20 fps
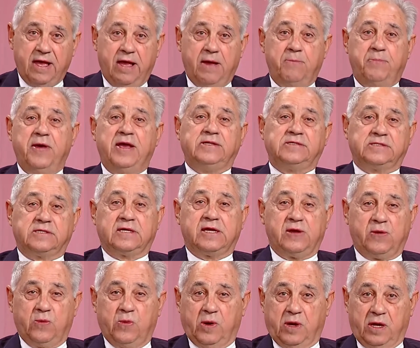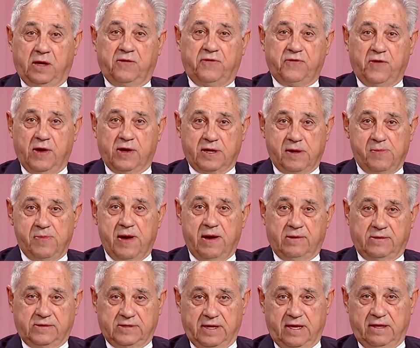And basically, we're going to talk
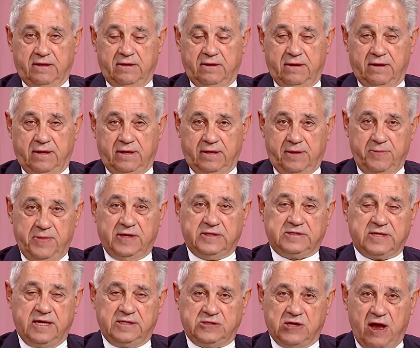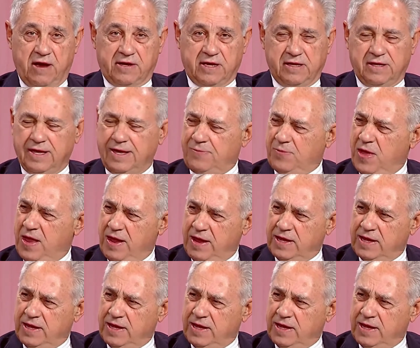about the men's ice hockey team.